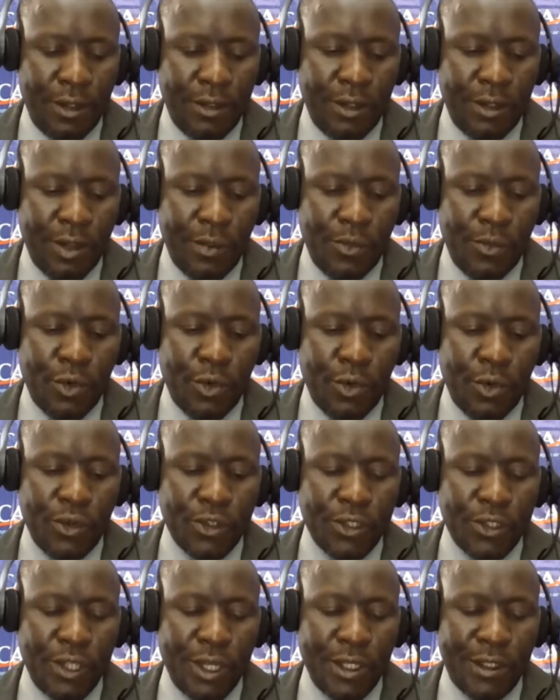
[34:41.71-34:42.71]
they have
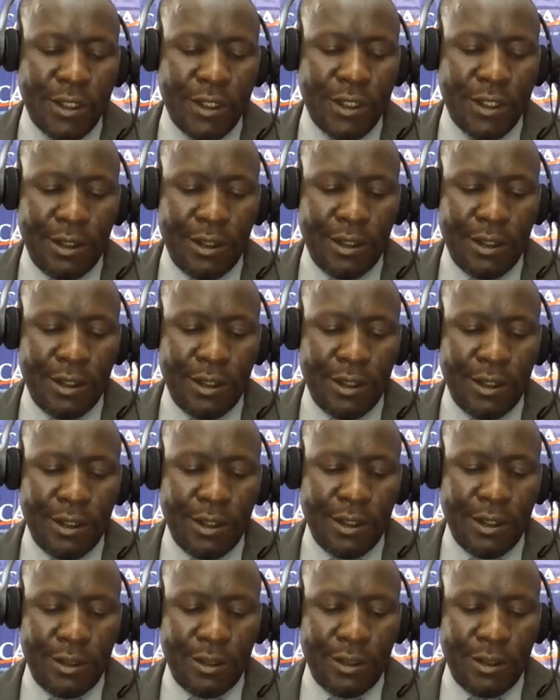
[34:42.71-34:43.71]
proposed that we
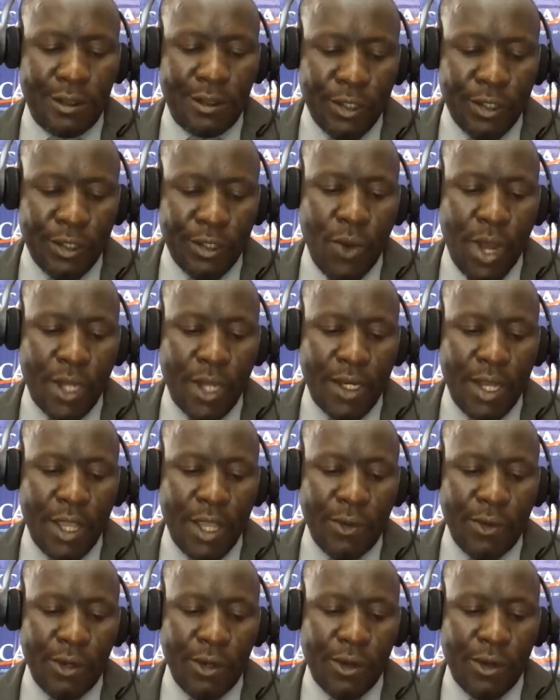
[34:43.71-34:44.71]
use the word
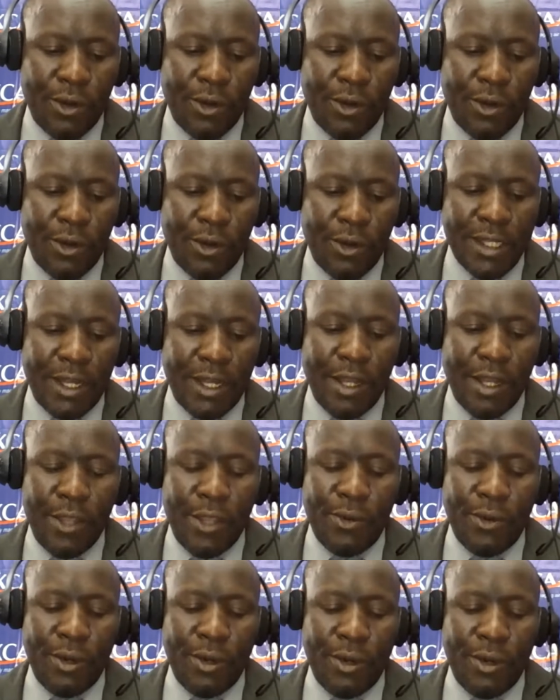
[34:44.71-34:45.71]
annual, conduct an
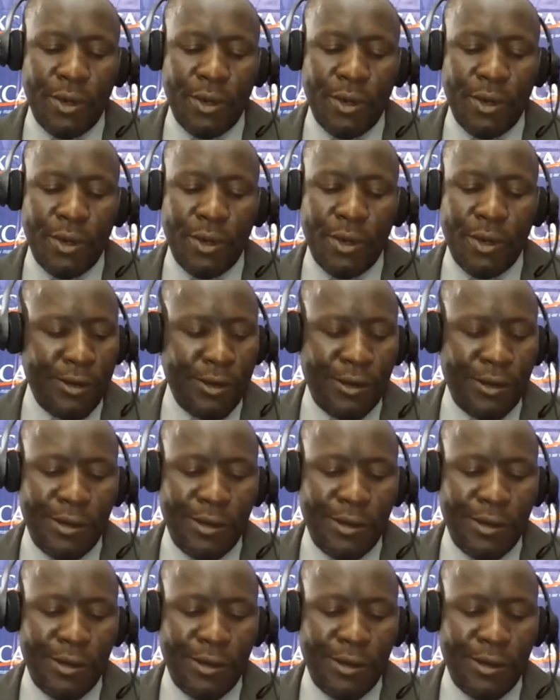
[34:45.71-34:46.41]
annual review